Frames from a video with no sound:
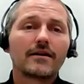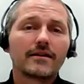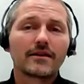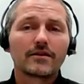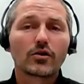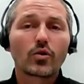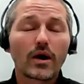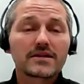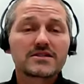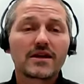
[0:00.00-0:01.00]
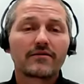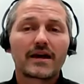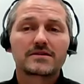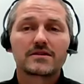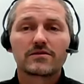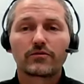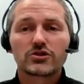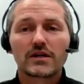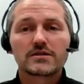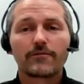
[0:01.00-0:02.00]
the quality of the assets, of which
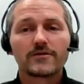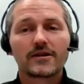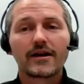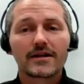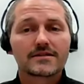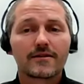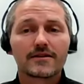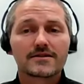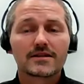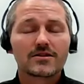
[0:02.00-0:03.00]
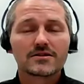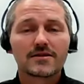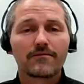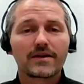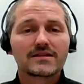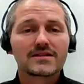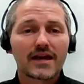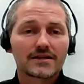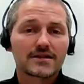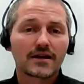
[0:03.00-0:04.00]
Antofagasta sits on some
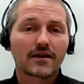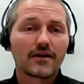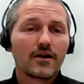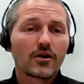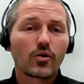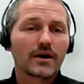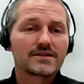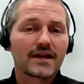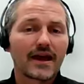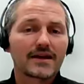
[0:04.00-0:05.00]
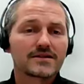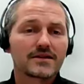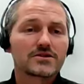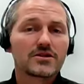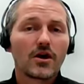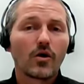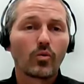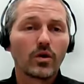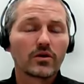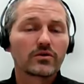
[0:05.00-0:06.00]
fantastic quality assets,
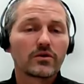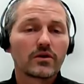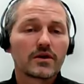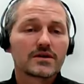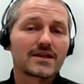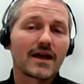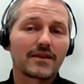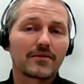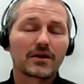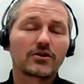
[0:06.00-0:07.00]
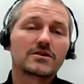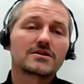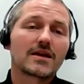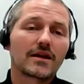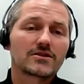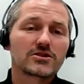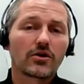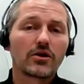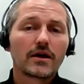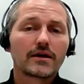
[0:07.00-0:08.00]
will stand them in good stead.
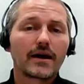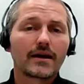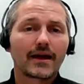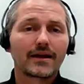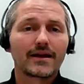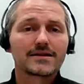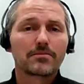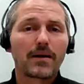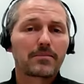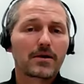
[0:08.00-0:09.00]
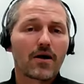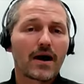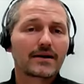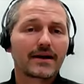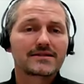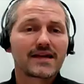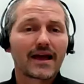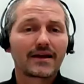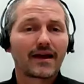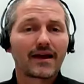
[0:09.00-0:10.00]
So, yeah, it is a bumpy ride. It's
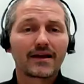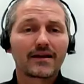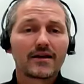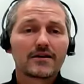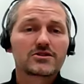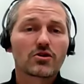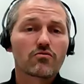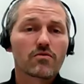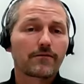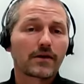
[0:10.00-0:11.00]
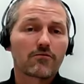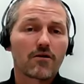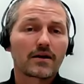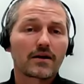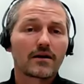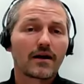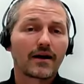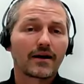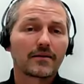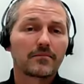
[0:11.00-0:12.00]
had a terrific run.
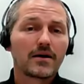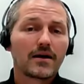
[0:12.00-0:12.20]
I